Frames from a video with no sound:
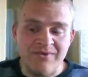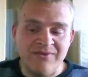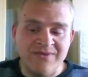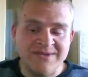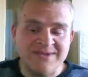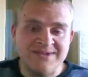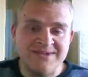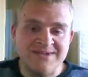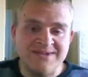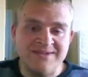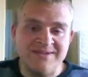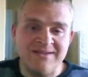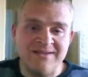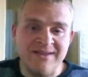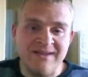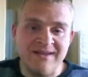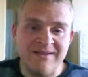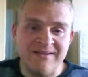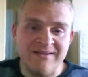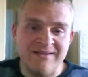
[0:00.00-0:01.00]
this
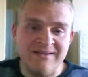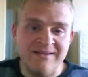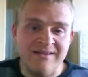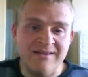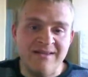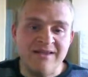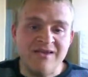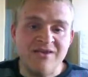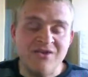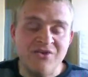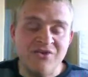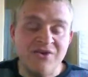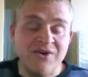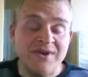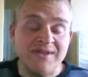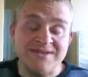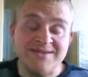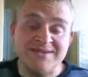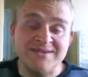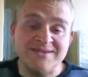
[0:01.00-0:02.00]
isn't
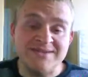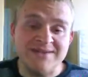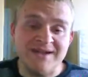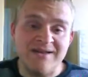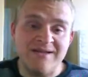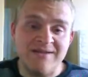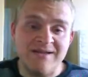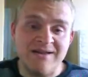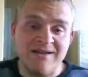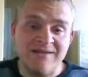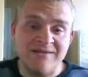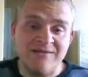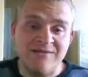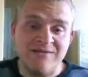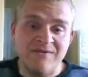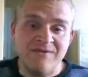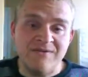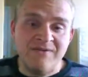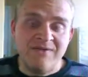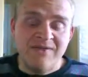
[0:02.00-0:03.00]
doing this is not love,
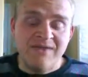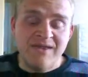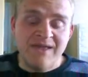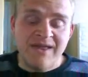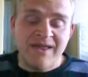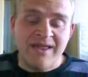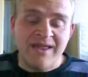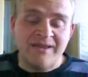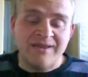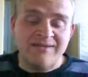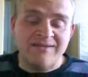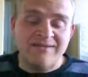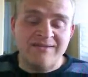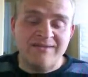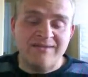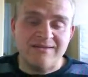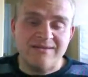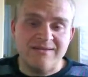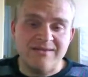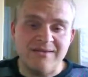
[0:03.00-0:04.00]

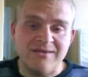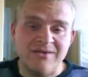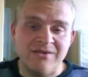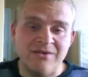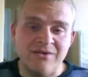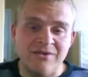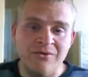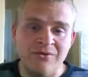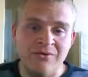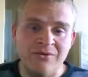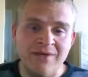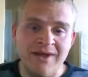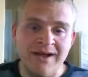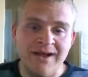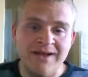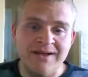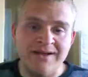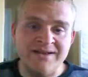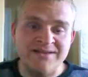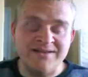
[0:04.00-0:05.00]
and
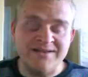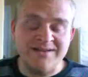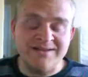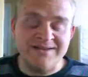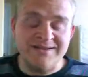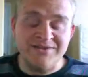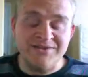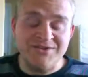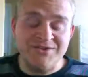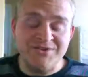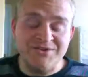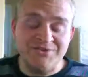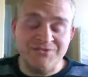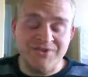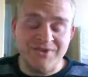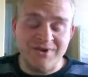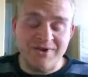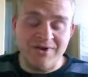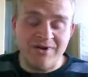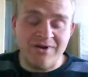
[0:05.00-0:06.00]
I it was just
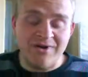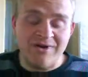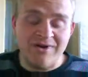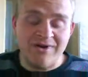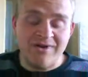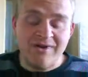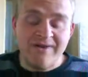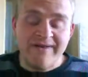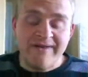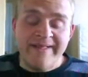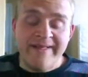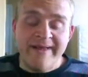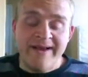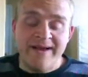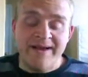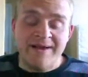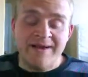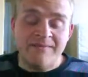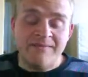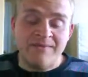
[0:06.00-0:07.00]
really hard.
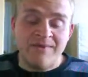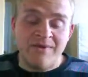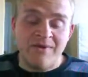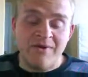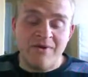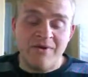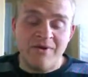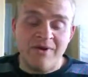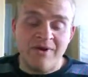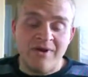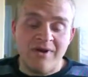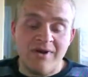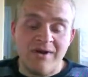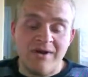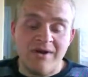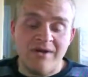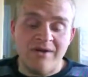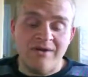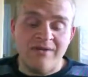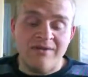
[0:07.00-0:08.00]
Um,
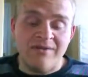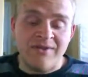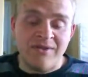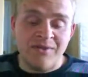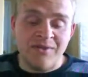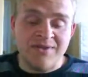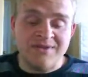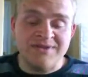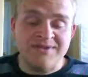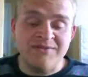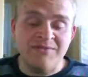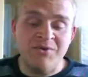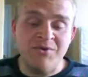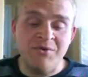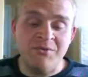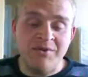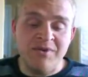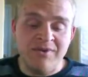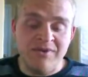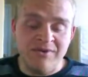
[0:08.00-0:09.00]
there was a
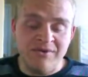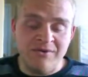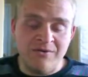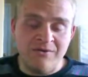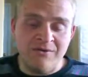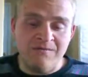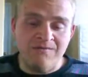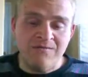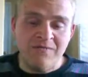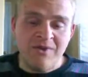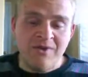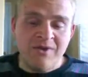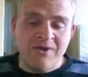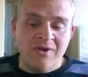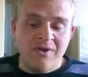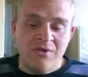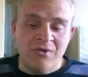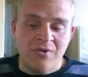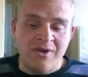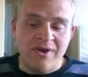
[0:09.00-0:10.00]
moment though
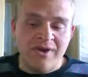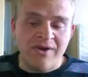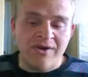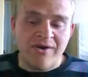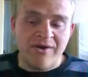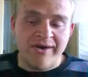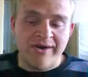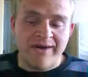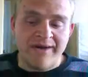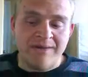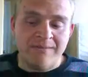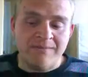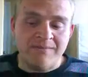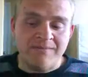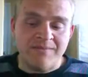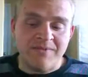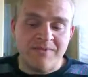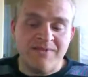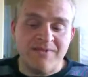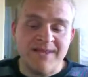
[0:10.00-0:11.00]
where
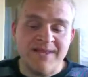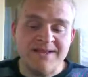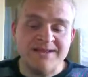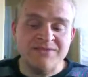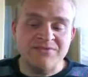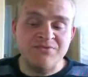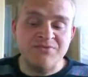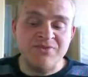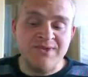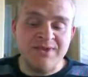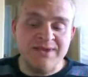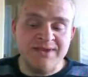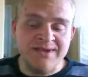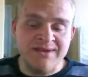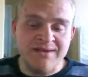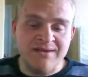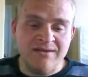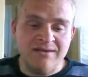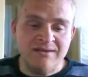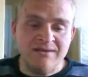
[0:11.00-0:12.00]
things
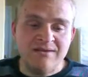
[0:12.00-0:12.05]
really